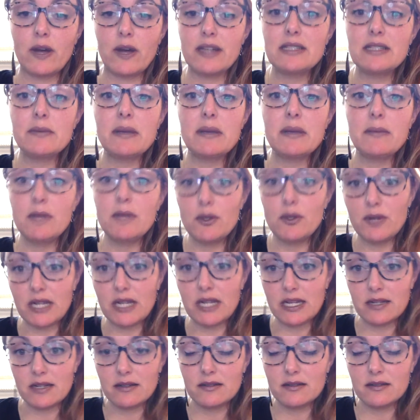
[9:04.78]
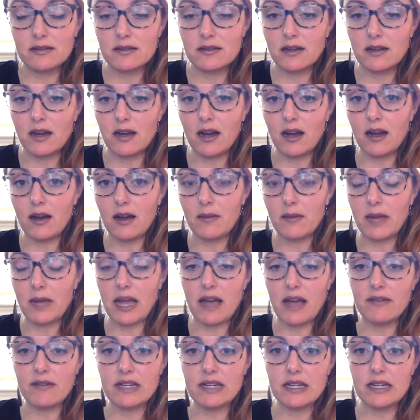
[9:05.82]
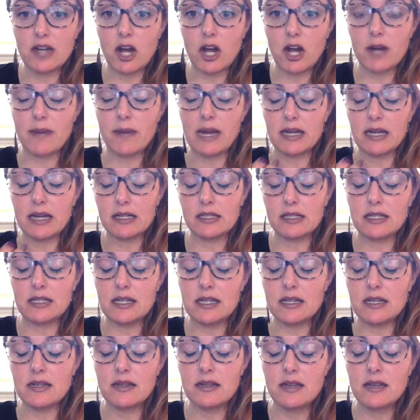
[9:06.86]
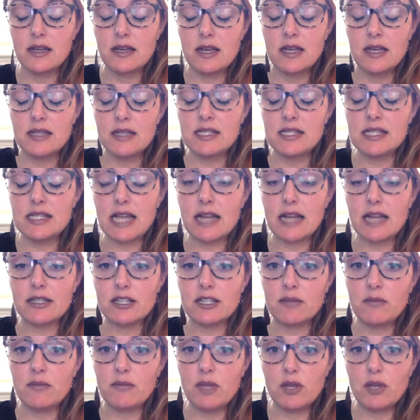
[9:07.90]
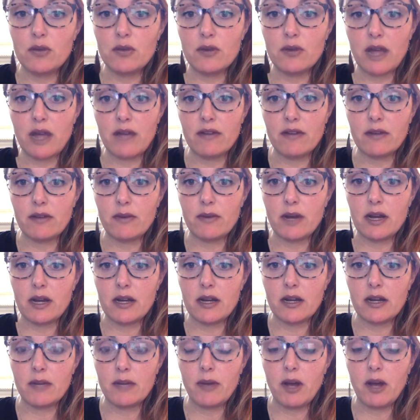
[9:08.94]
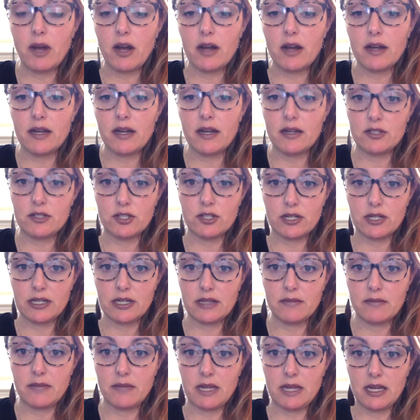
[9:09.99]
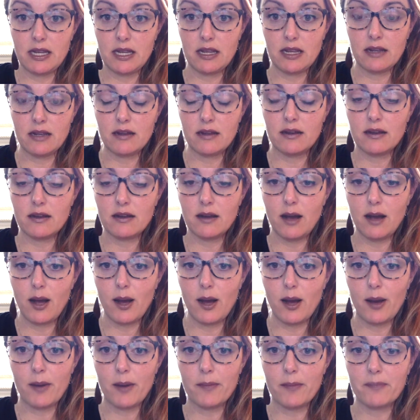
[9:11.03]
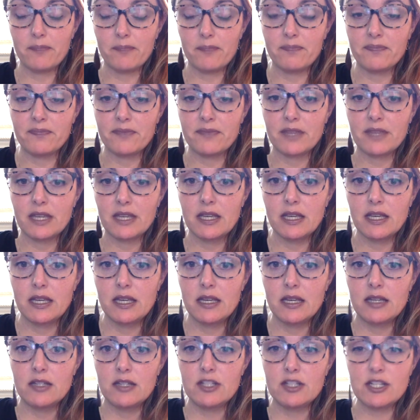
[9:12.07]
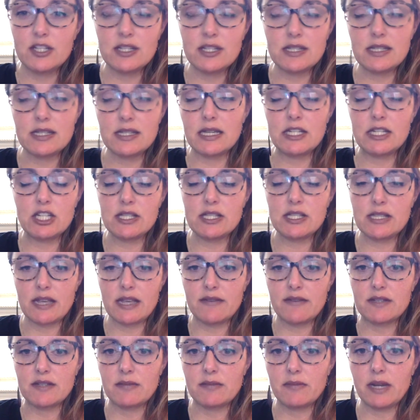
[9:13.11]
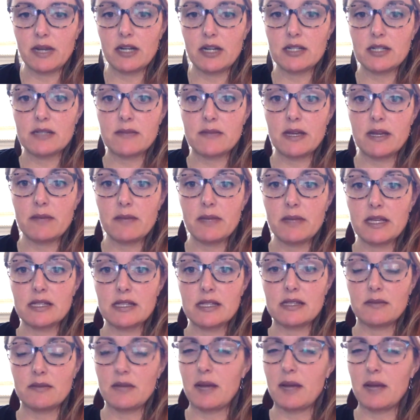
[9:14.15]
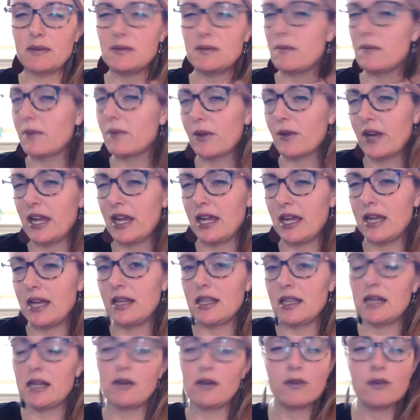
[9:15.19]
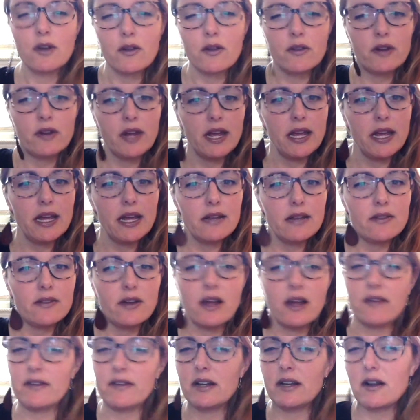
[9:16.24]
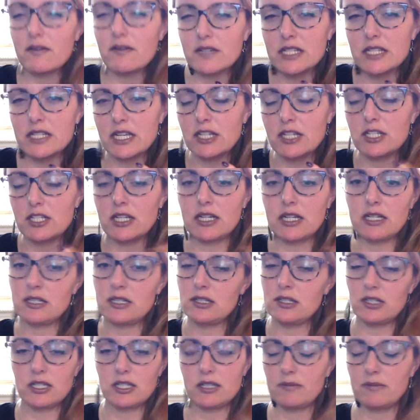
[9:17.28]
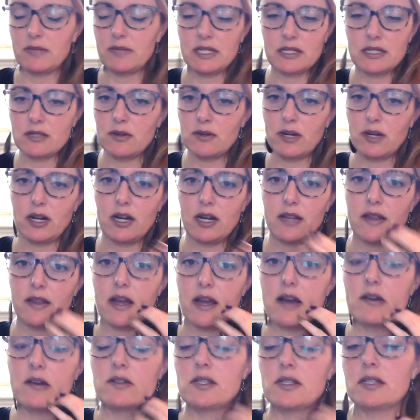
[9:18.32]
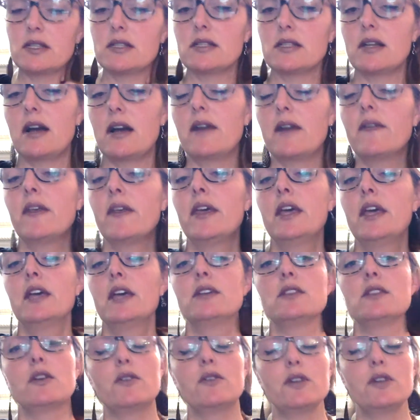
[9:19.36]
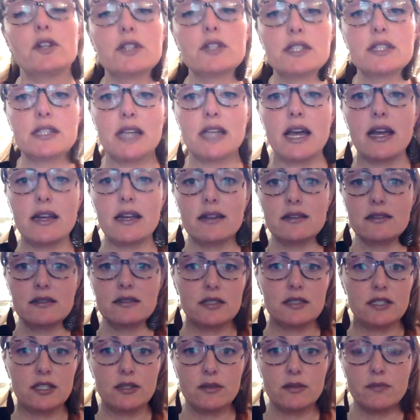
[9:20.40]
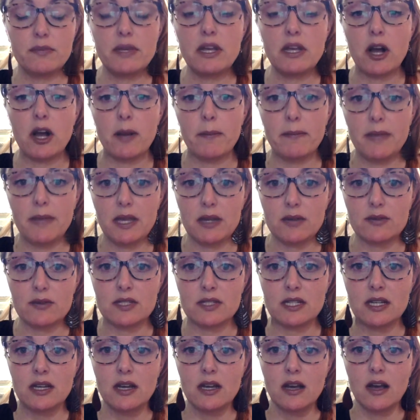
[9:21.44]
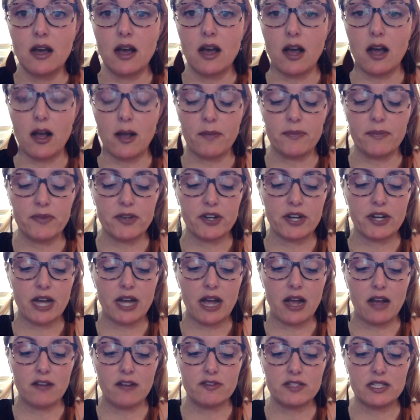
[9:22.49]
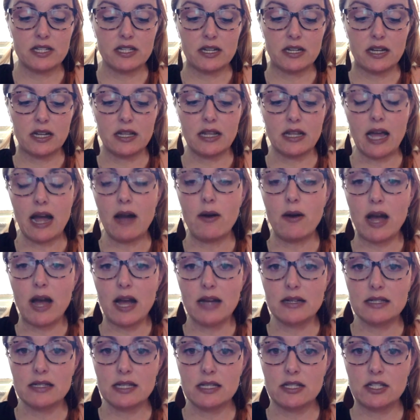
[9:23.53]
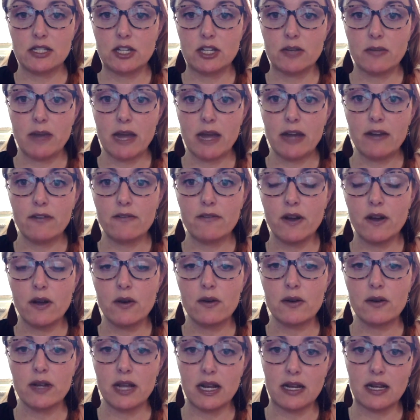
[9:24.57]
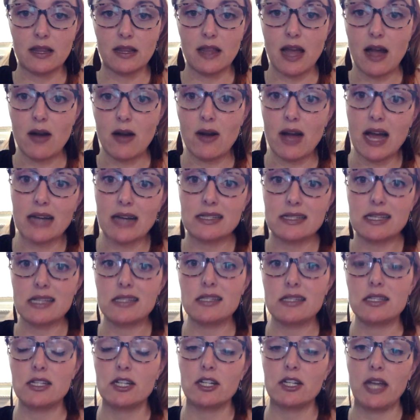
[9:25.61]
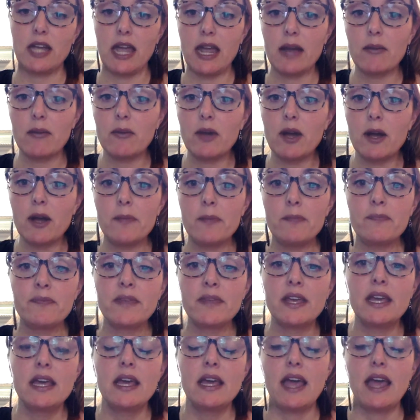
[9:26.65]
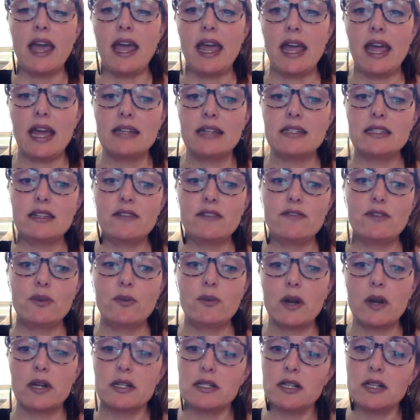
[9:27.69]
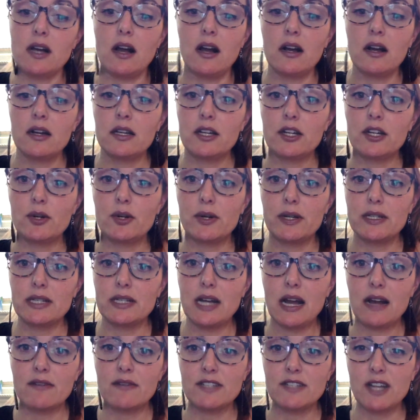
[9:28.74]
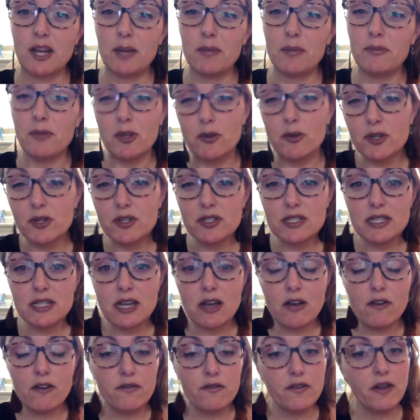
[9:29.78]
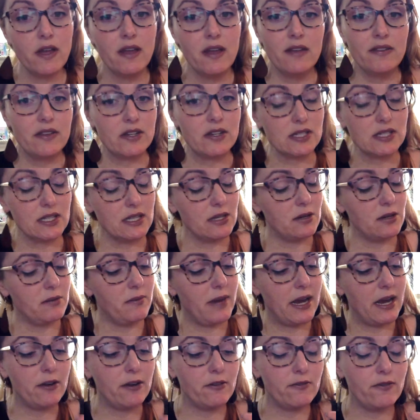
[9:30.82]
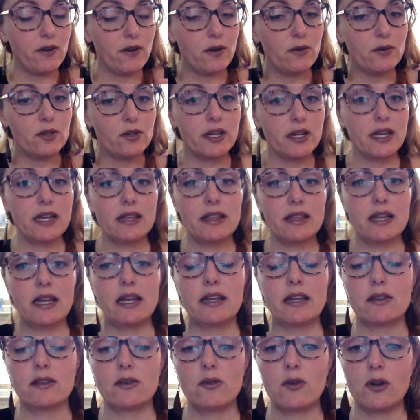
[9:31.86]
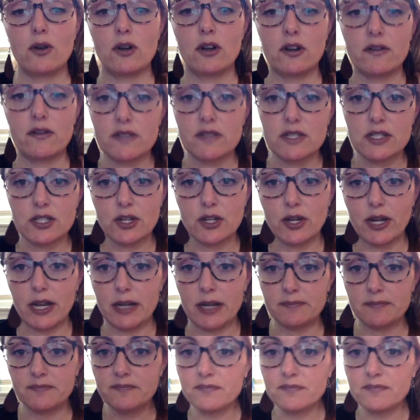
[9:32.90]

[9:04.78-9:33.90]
to be muted. I have it automatically set to mute everyone upon entering the meeting. It just saves embarrassment, because sometimes people are in and they don't know they're in and they're having conversations or something's going on in the house that's not. So you're set to be on mute. You're going to have to allow access to your microphone and allow access to your camera. And if you want to talk, you're going to have to unmute yourself. There's a little microphone looking thing in the corner of the screen.